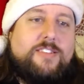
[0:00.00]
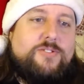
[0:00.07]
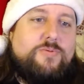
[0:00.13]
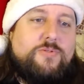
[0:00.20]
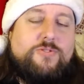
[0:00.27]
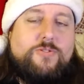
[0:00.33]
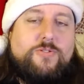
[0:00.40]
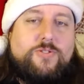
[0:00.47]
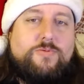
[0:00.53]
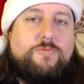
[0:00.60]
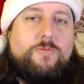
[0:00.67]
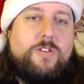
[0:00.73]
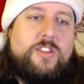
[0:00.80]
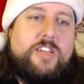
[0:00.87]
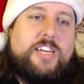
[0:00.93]
This was just
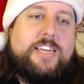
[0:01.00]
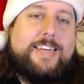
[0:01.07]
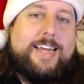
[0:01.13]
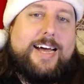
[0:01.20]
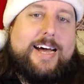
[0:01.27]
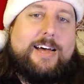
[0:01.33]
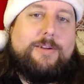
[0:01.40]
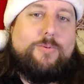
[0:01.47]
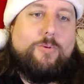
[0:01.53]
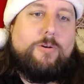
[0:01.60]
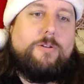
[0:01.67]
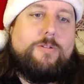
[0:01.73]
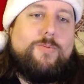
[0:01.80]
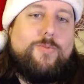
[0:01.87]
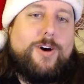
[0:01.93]
really not
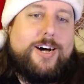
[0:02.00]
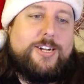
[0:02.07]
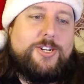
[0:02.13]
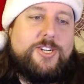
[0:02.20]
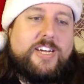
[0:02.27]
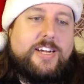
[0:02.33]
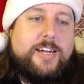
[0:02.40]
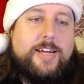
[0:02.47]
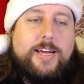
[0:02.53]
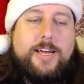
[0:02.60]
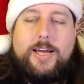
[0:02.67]
worth watching.